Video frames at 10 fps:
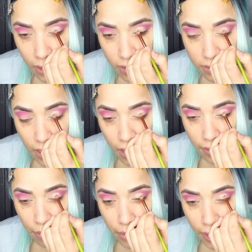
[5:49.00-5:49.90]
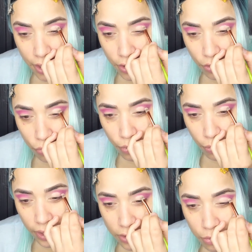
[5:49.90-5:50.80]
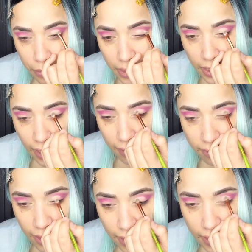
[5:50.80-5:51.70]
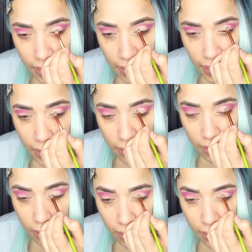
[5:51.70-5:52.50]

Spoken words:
So the color that we're gonna use, we want it to be nice and clean.